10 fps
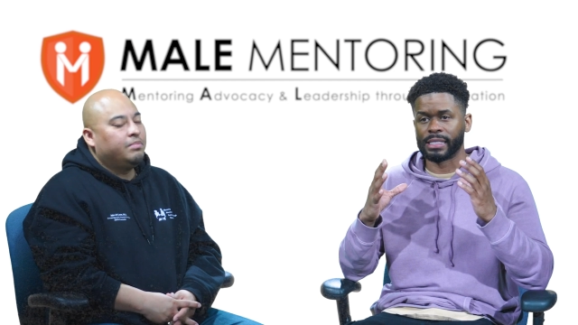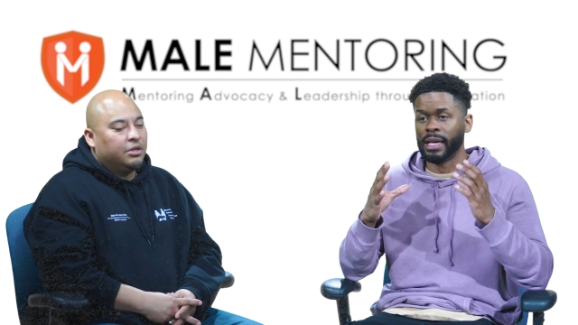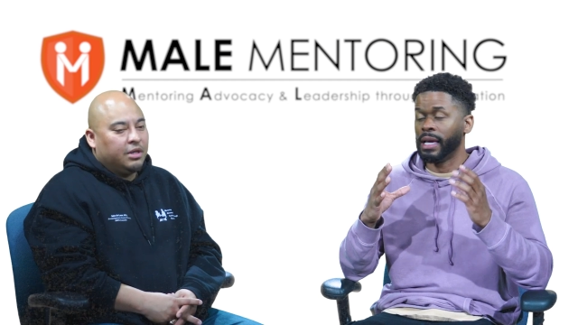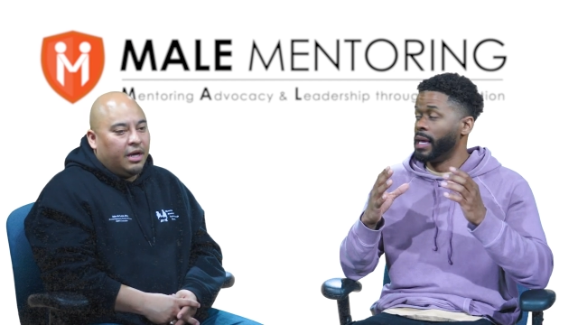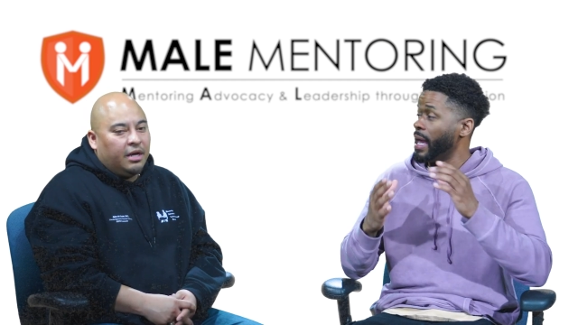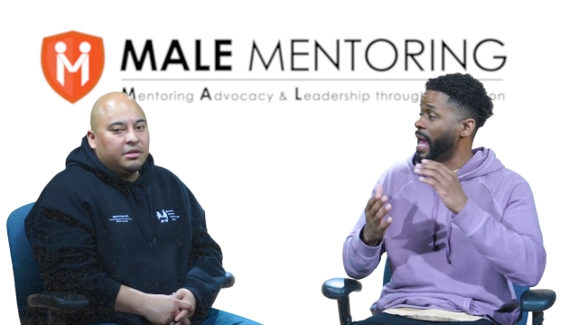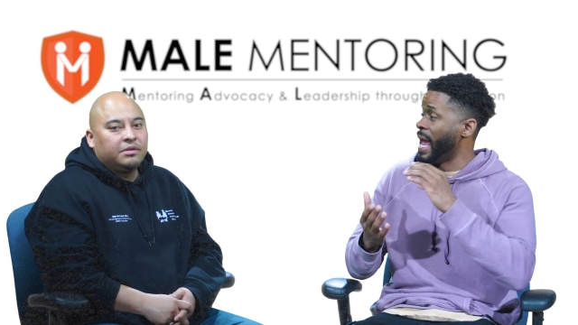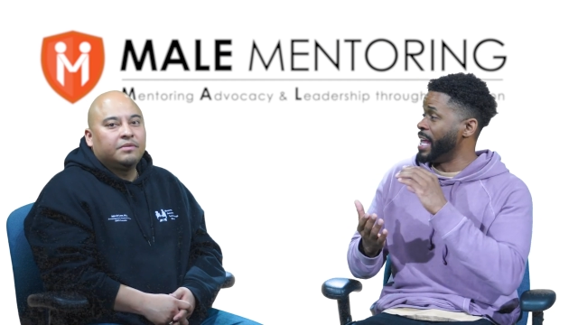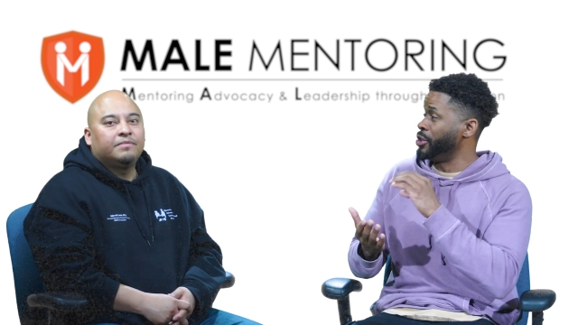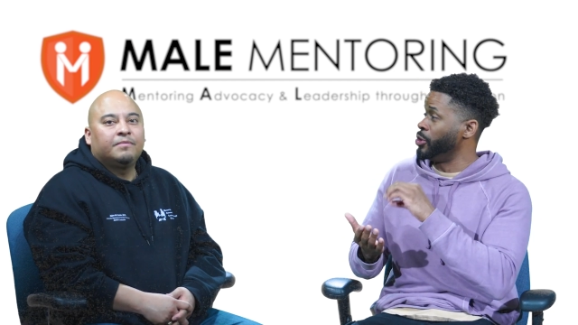Speaker 1: Up to class.
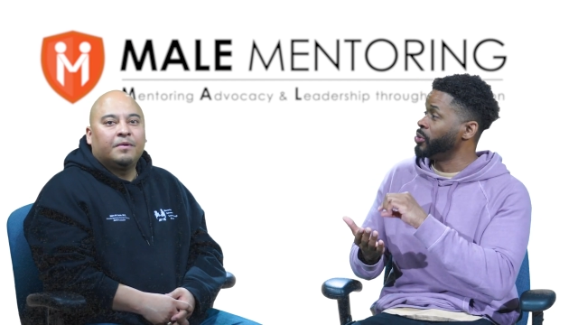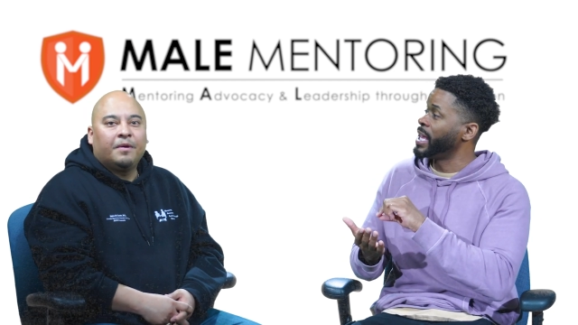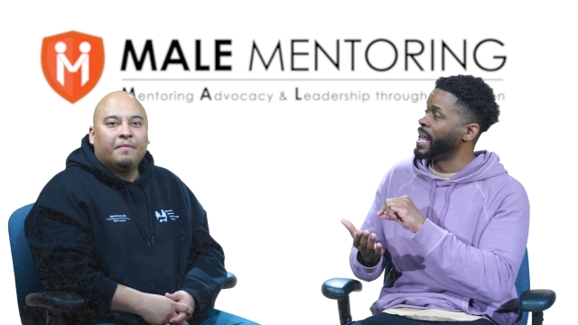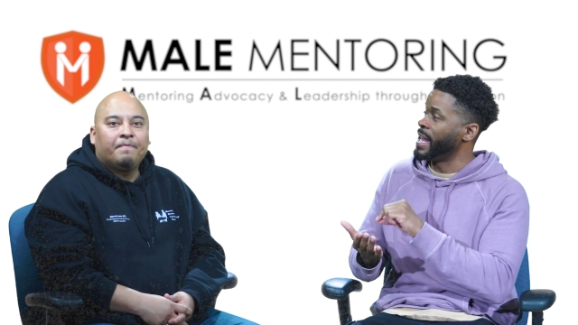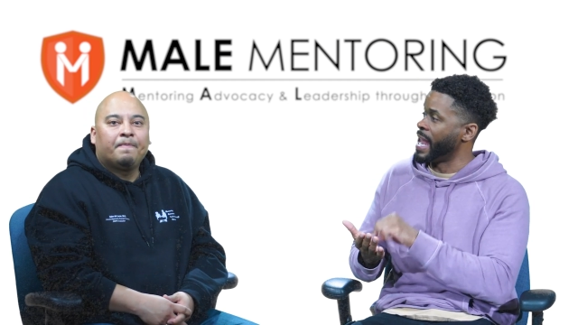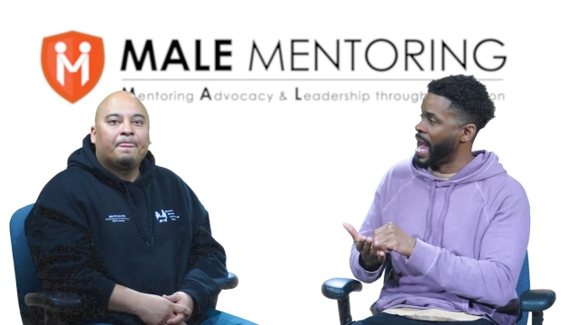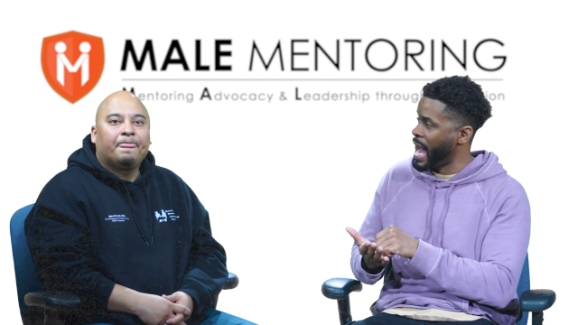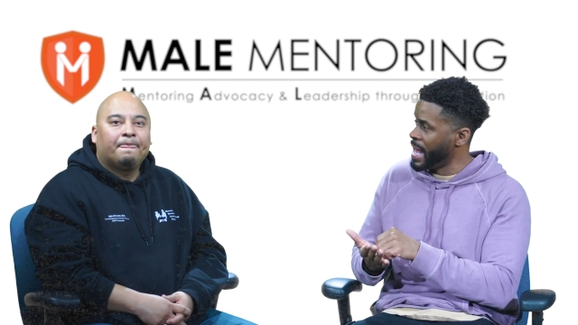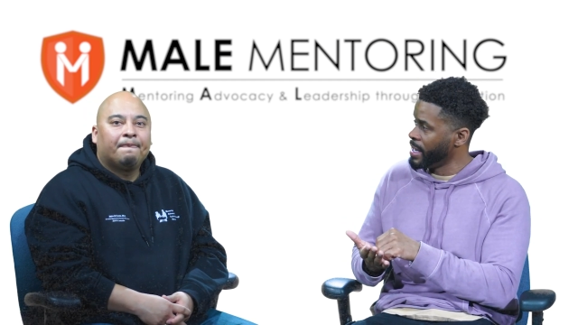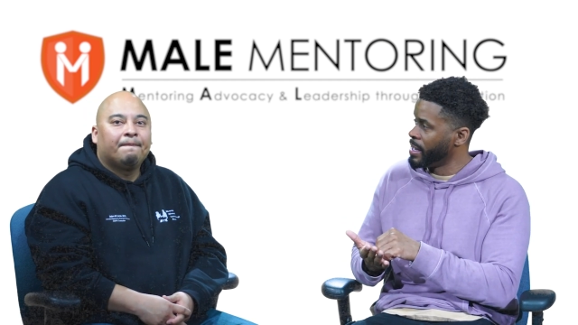And you
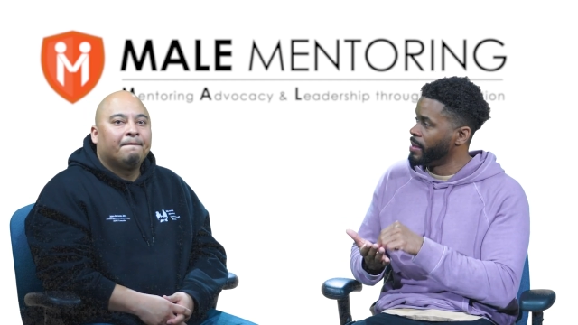cannot